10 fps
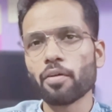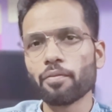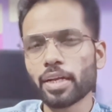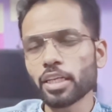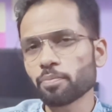
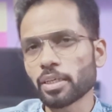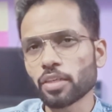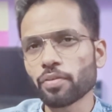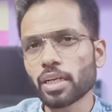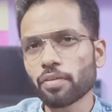Very
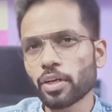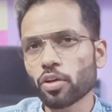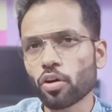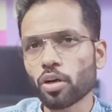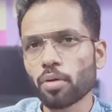specifically, if I
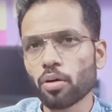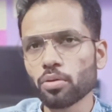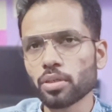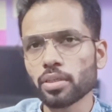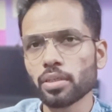talk
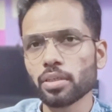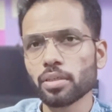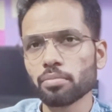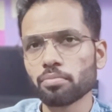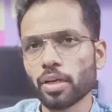about
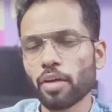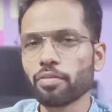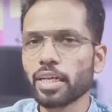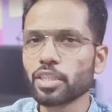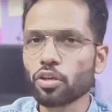if
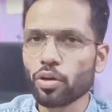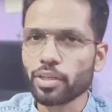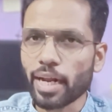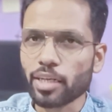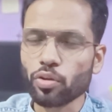there is a
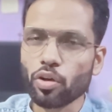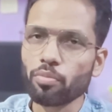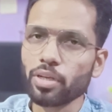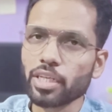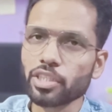contractual
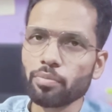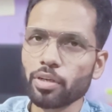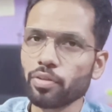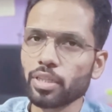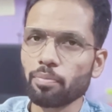obligation
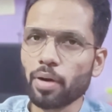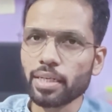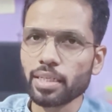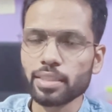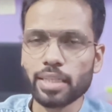between the
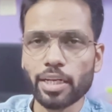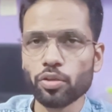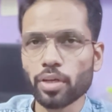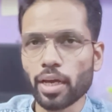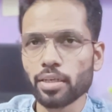parties, then
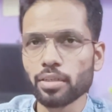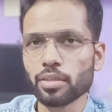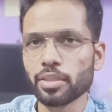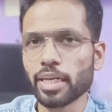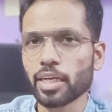you can
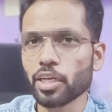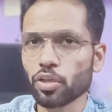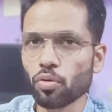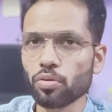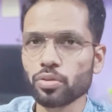take a
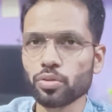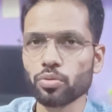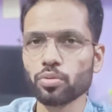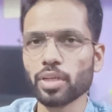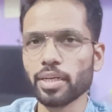recourse
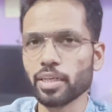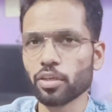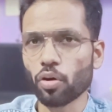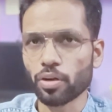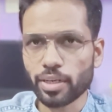to the Indian
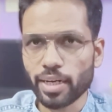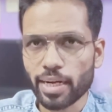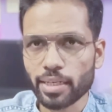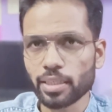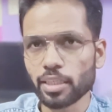Contract
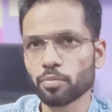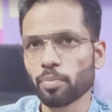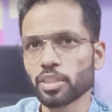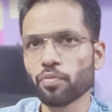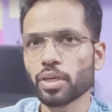Act,
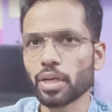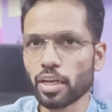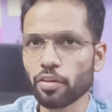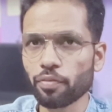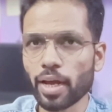Specific
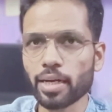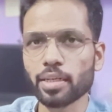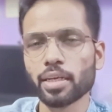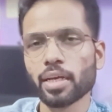Relief Act,